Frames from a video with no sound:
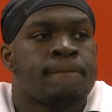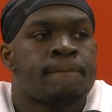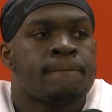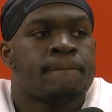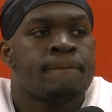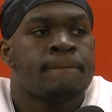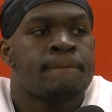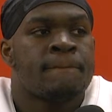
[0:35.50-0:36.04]

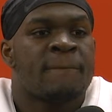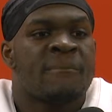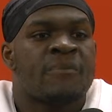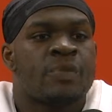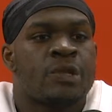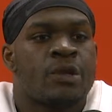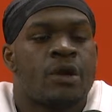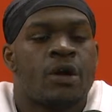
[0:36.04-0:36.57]

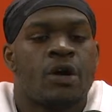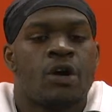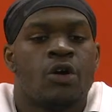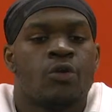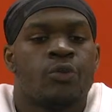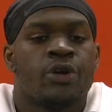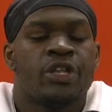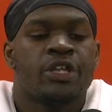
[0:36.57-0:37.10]

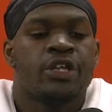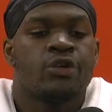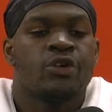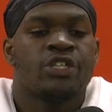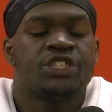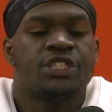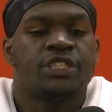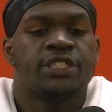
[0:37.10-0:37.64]
and today? You
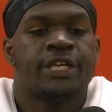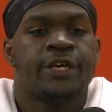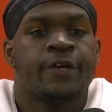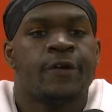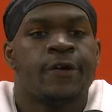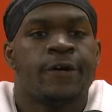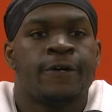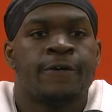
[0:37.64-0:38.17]
can just
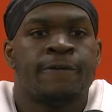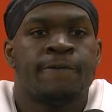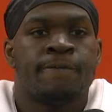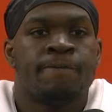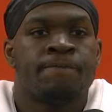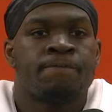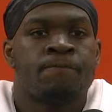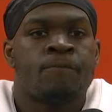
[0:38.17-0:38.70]

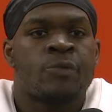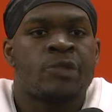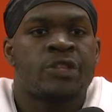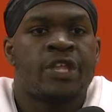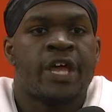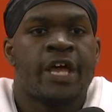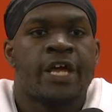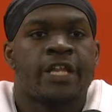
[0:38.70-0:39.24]
tell
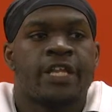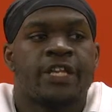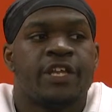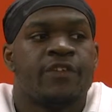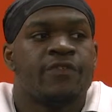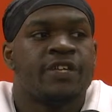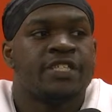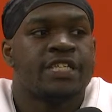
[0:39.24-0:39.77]
that the
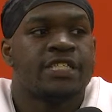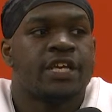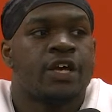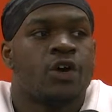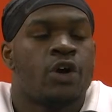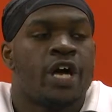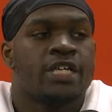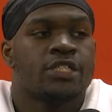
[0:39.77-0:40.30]
defense as a
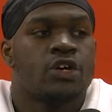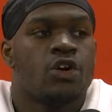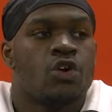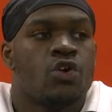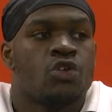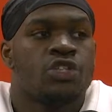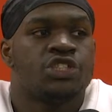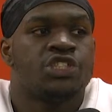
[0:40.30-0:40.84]

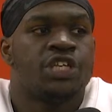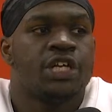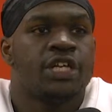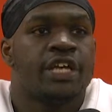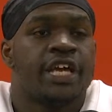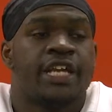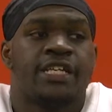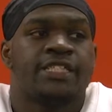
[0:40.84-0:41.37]
whole is
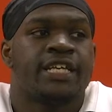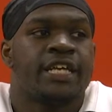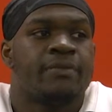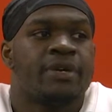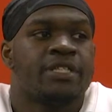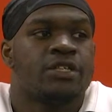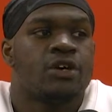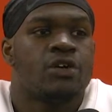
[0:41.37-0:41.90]
gelling, and the
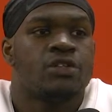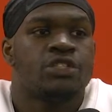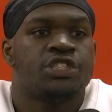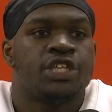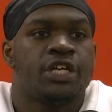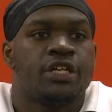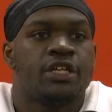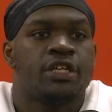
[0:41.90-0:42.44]
team as a whole is
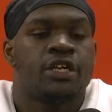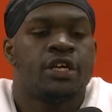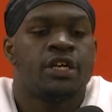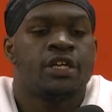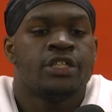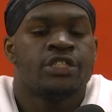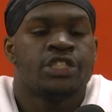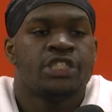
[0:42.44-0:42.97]
gelling.
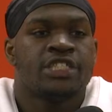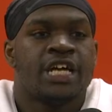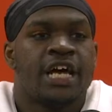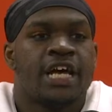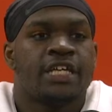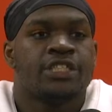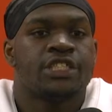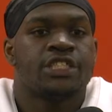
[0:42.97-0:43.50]
Just
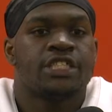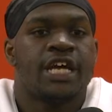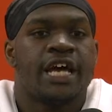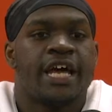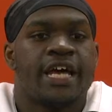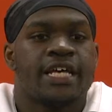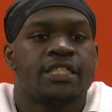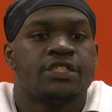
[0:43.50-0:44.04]
not
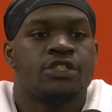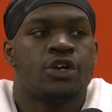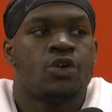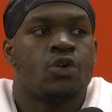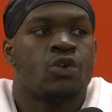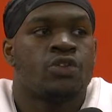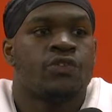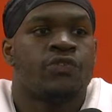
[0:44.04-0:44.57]
as, you
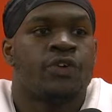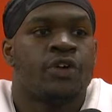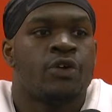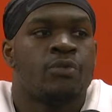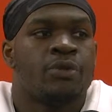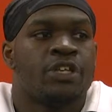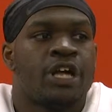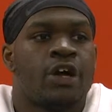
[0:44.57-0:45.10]
know, on the
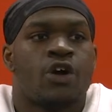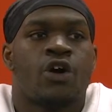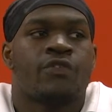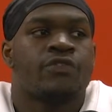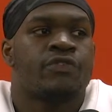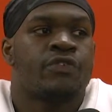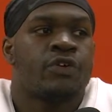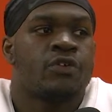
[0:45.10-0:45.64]
field, but like
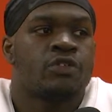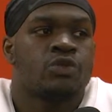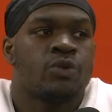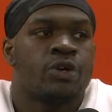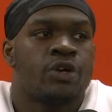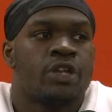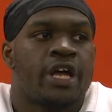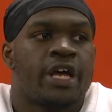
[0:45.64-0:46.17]
off the field as
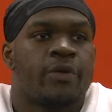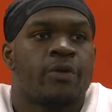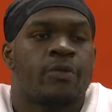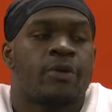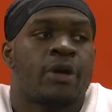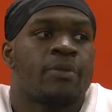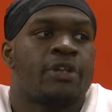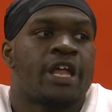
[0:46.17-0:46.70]
well. Like, we're
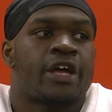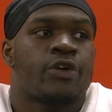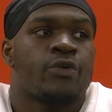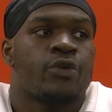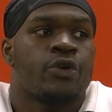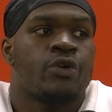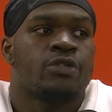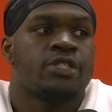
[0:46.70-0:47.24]
becoming like a
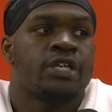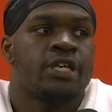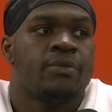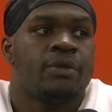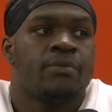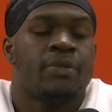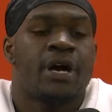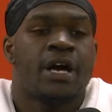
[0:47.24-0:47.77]
real
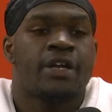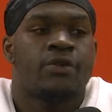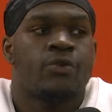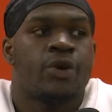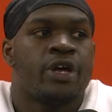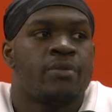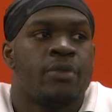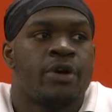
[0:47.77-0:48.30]
team and bonding
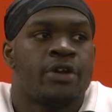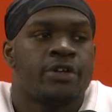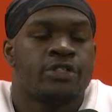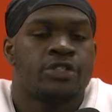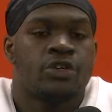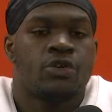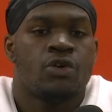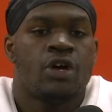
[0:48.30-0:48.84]
way better.
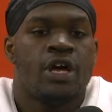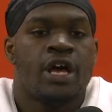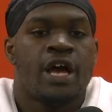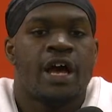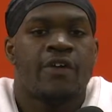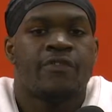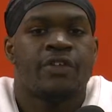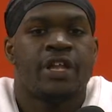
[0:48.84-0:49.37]
So
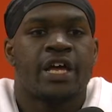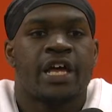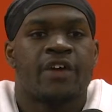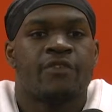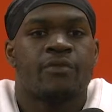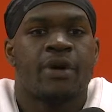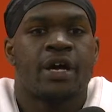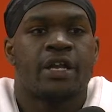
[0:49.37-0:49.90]
I feel like
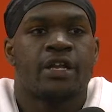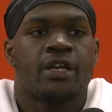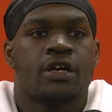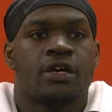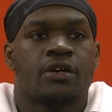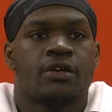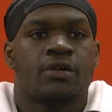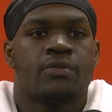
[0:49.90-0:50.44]
everybody
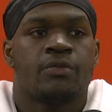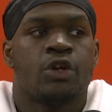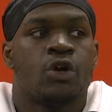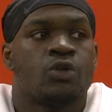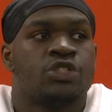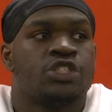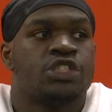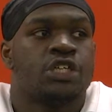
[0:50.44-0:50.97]

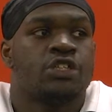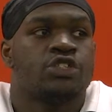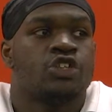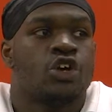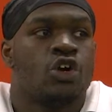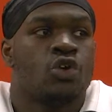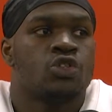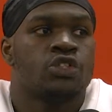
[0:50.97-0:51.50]
knows each other's
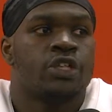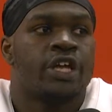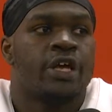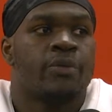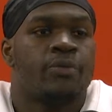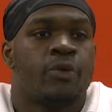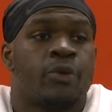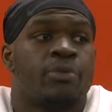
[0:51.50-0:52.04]
goals, and
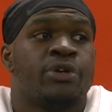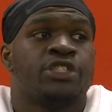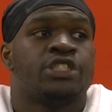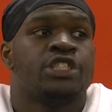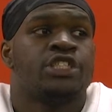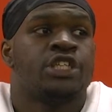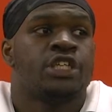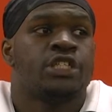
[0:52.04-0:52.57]
we're
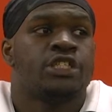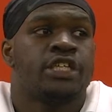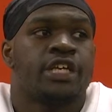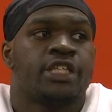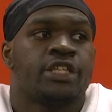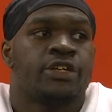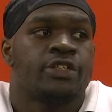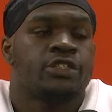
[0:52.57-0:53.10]
pushing each other to
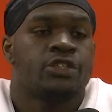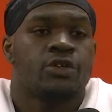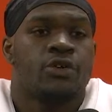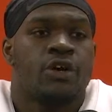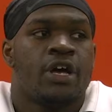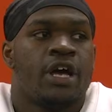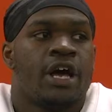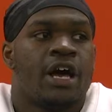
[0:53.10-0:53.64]
get there.
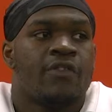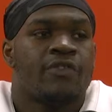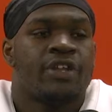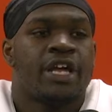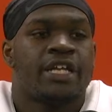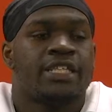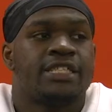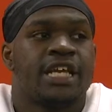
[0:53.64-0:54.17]
So I feel
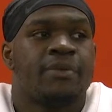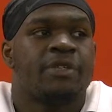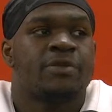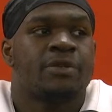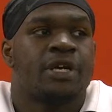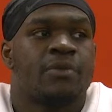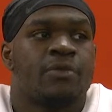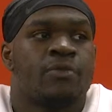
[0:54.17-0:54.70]
like the team is
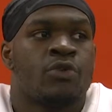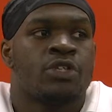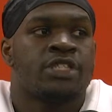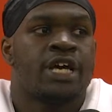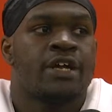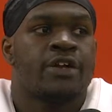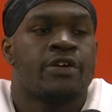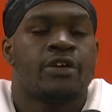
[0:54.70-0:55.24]
becoming more
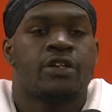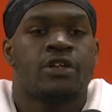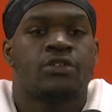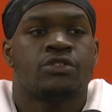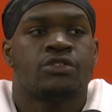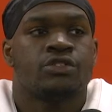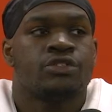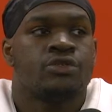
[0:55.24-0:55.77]
tighter and
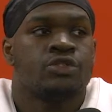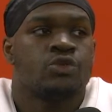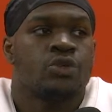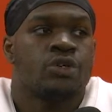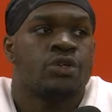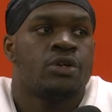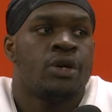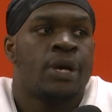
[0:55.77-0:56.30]
closer too as
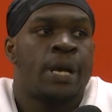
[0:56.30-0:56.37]
well.